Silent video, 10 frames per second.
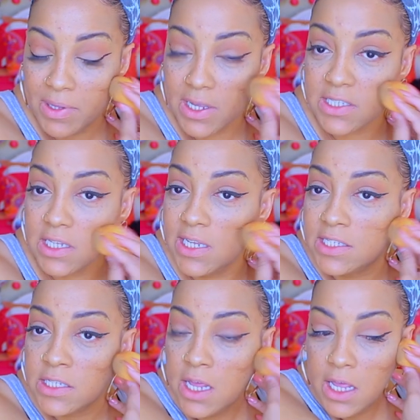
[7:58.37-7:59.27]
because at
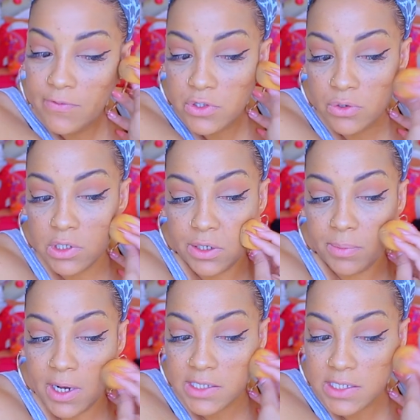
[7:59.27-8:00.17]
least if you do a
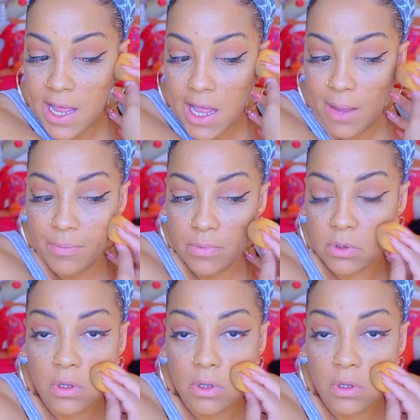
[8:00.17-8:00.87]
little a time,